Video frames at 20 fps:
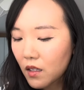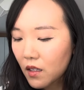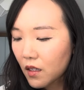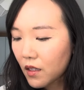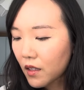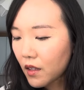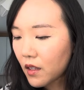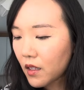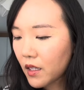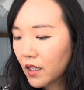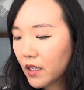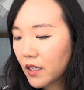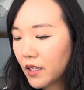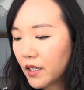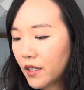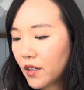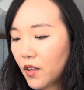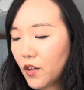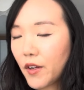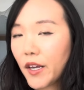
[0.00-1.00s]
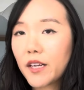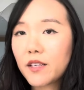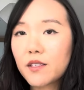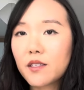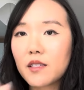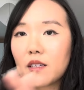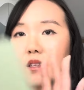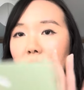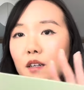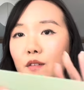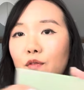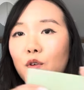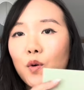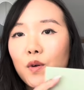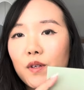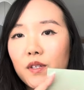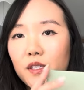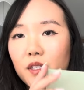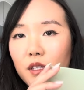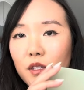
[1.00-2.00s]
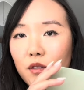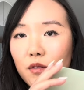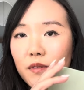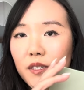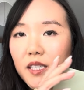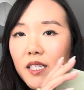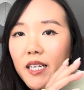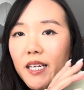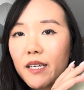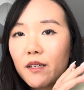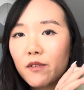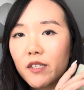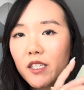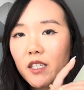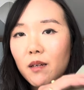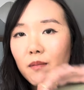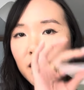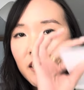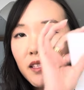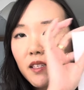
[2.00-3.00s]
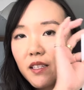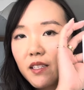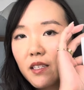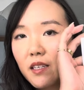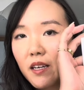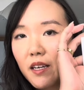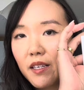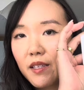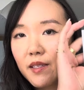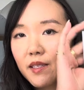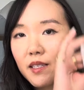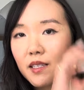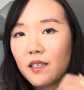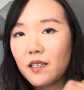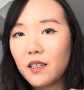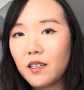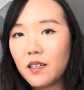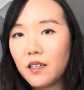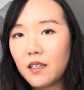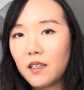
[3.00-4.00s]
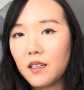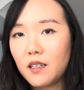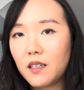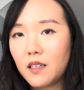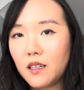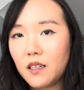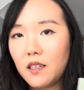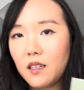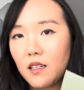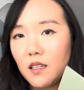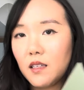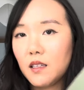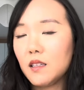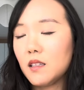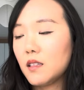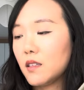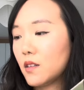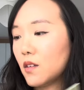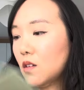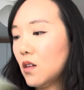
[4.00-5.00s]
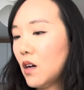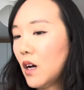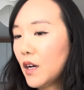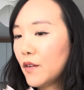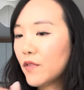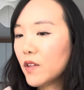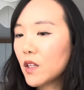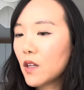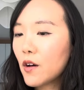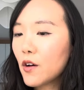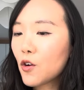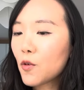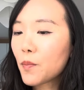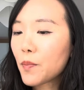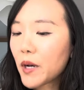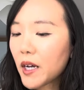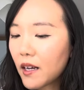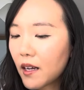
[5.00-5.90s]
And then, oh yes, and then of course the receipt, which comes in this nice little envelope.